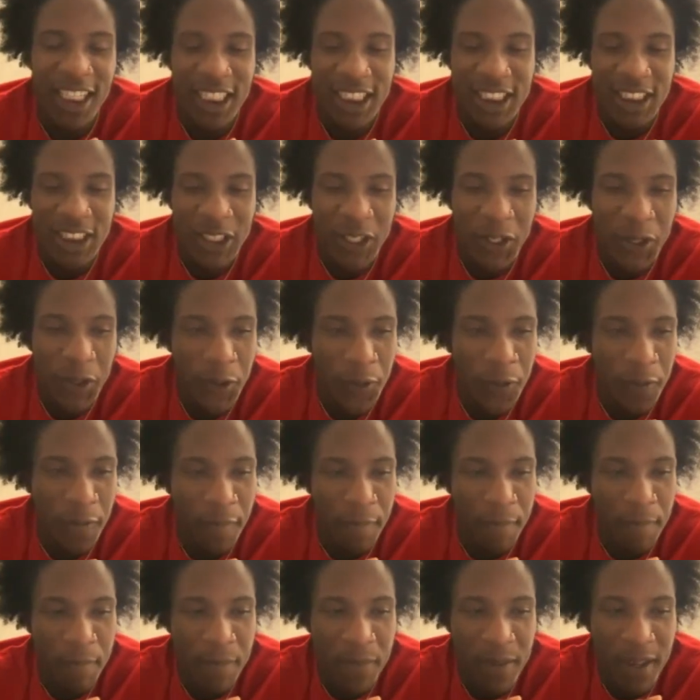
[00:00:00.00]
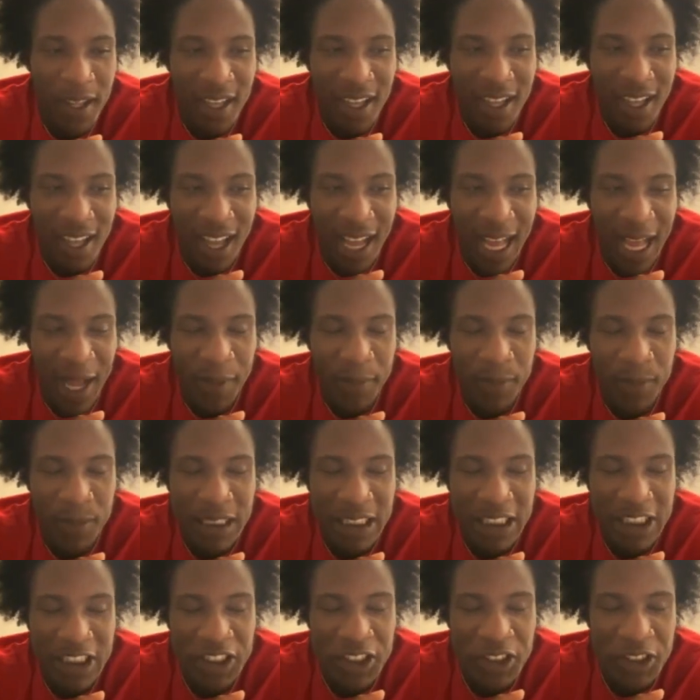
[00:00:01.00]
So I'm
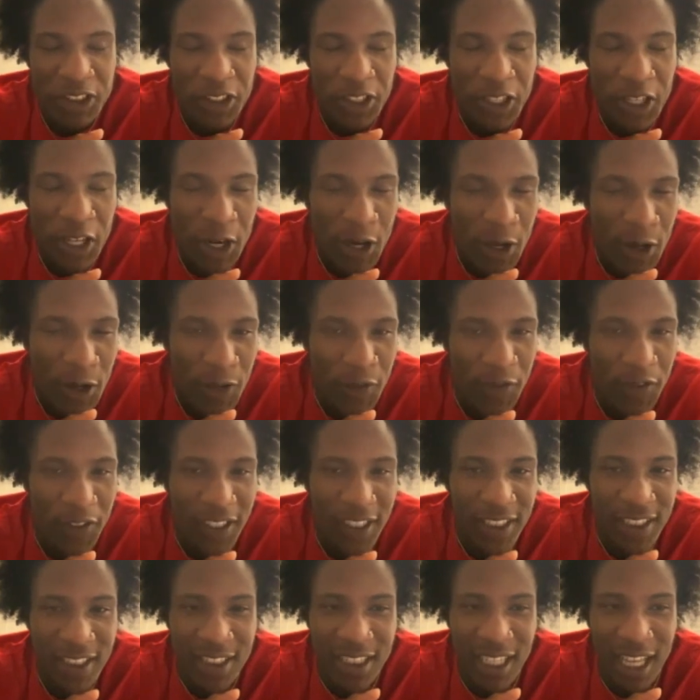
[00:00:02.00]
just nervous.